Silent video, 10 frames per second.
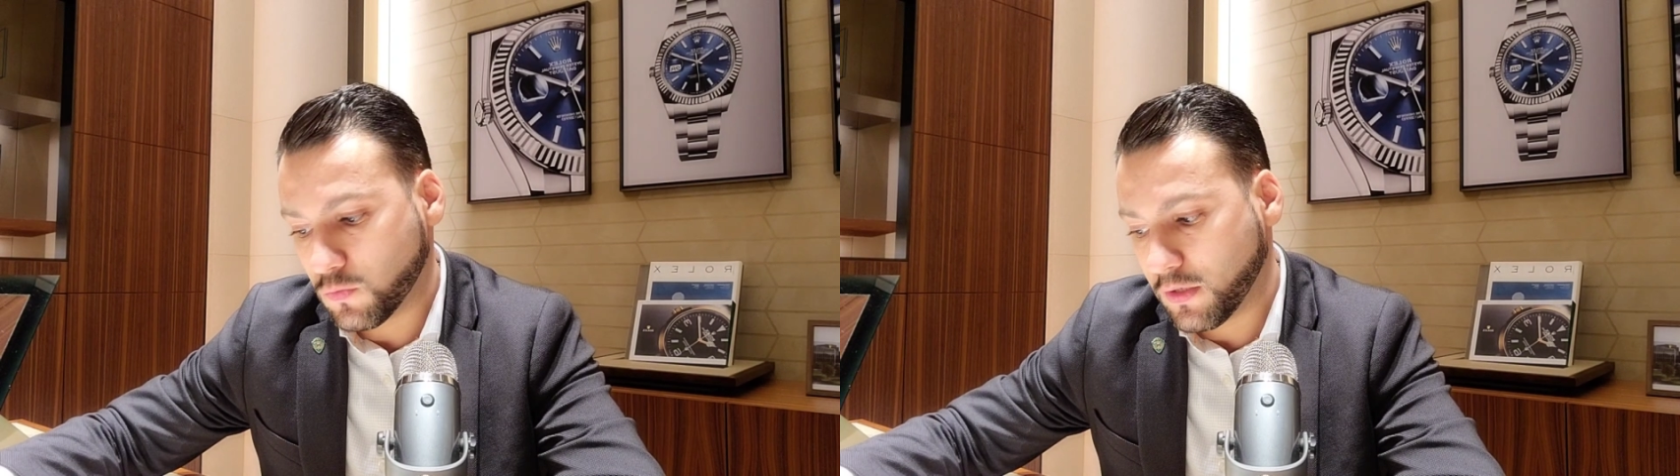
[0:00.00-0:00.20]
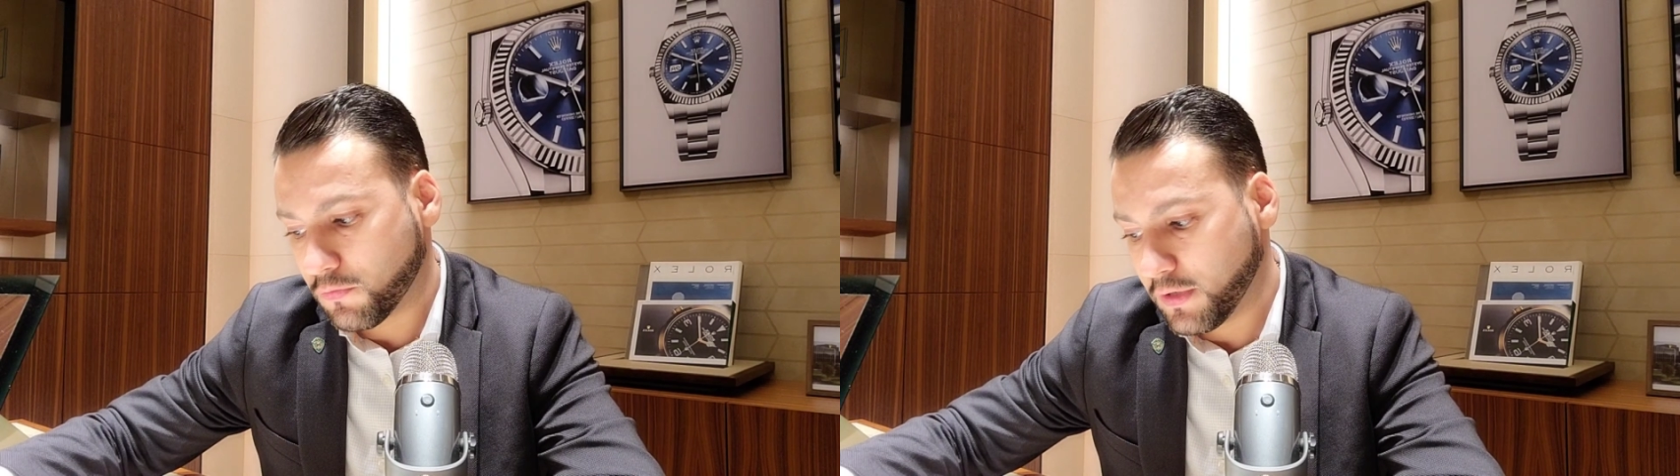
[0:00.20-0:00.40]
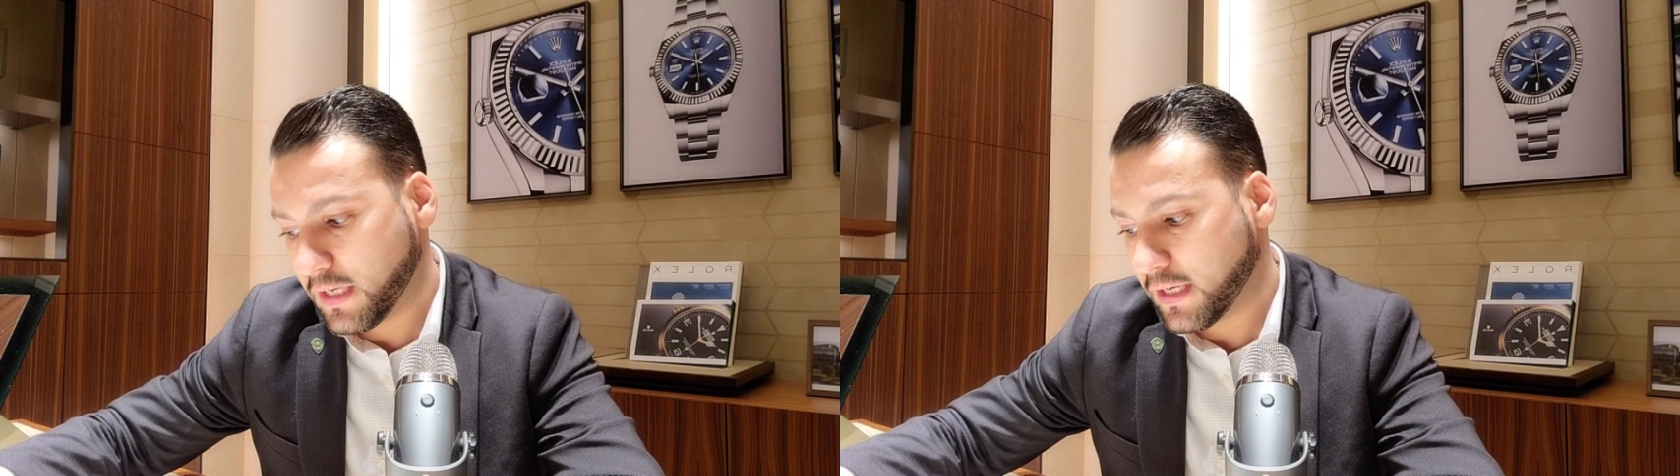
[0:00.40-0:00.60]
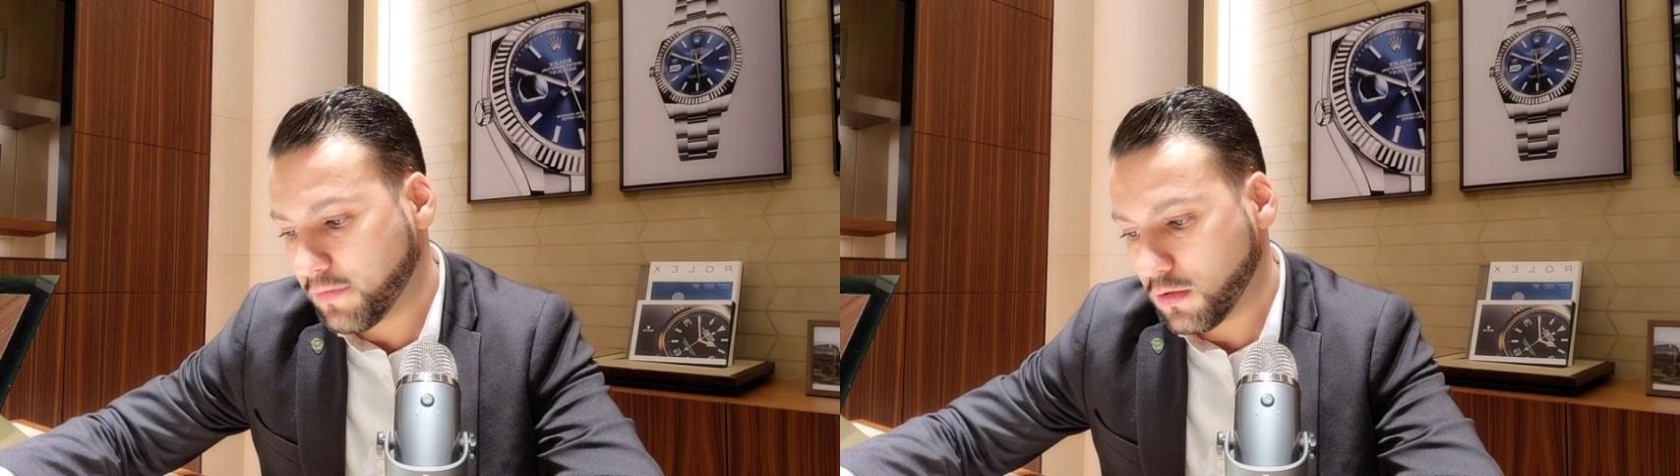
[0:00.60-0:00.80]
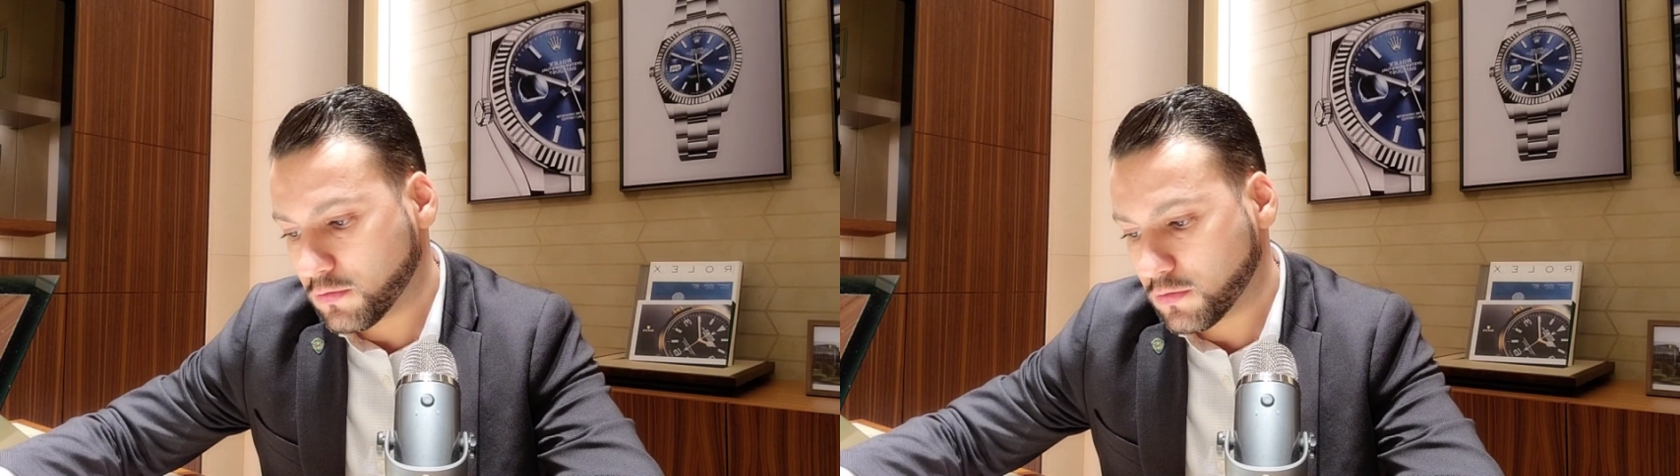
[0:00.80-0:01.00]
We really have
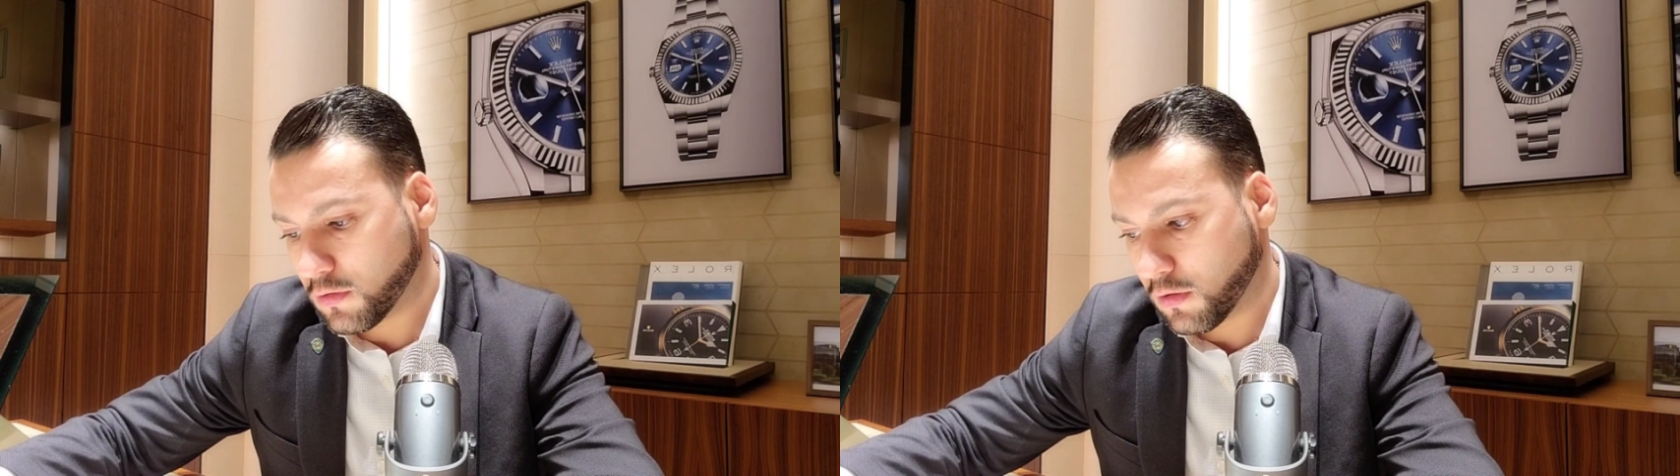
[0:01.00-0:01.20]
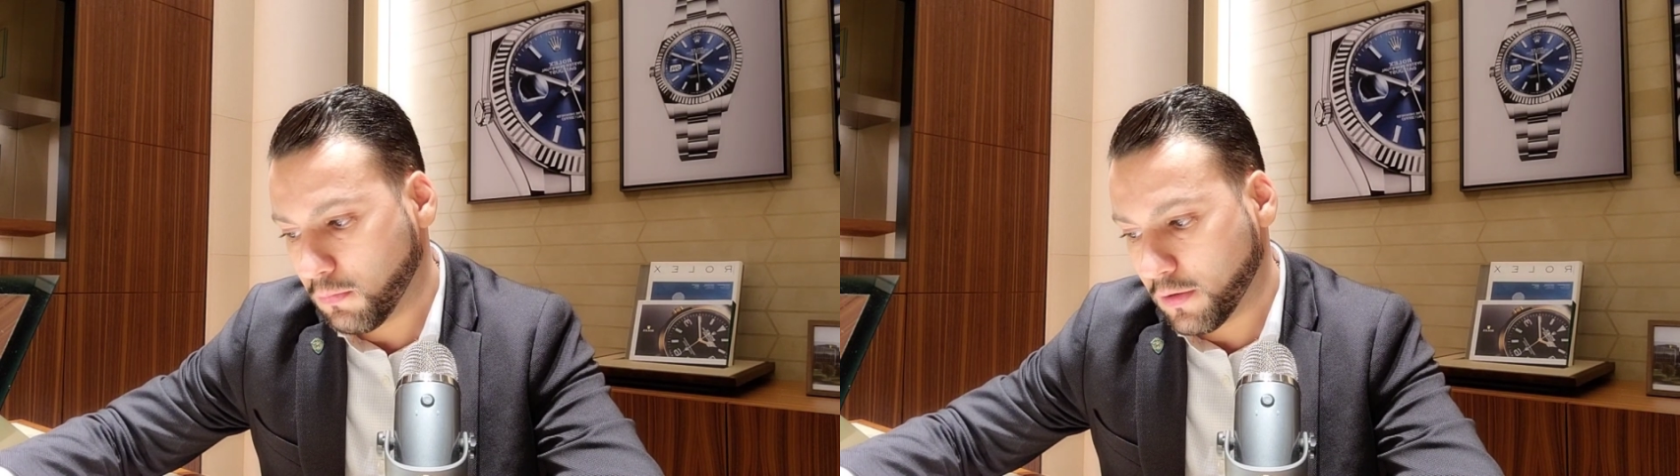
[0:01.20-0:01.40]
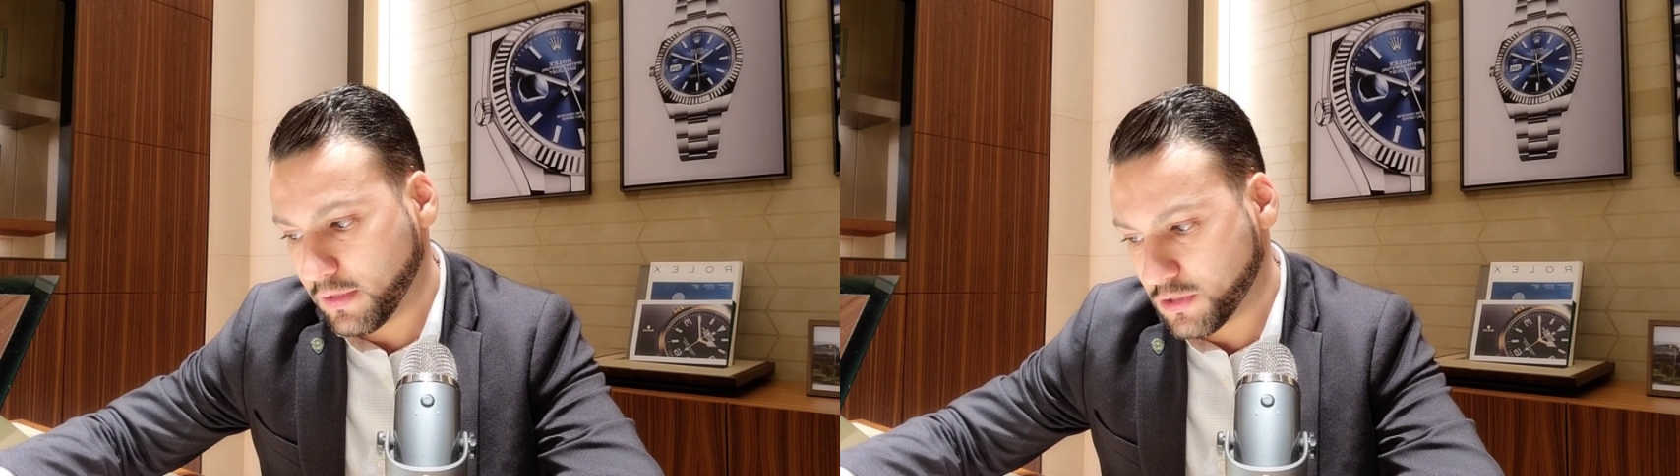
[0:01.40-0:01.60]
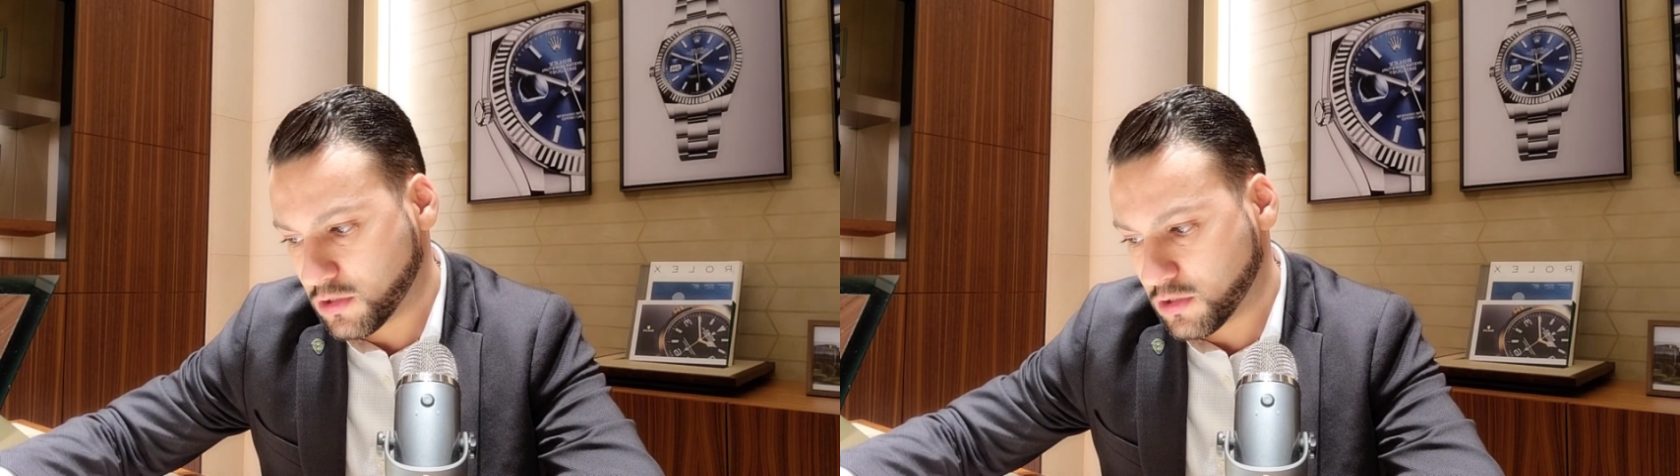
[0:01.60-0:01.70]
a lot to talk about it,